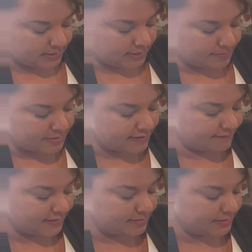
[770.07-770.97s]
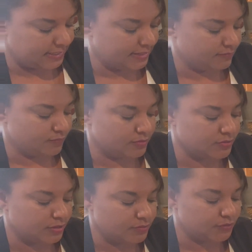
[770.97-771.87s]
My family will
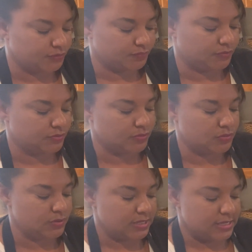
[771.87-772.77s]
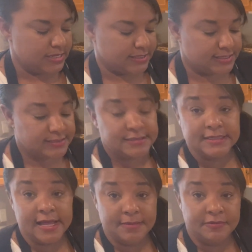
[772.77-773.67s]
go through this
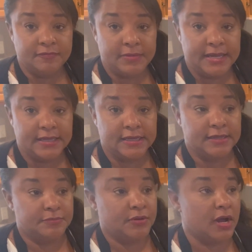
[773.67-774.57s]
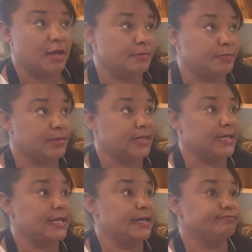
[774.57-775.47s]
slab of bacon
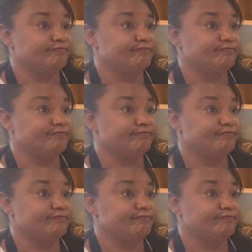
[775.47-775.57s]
probably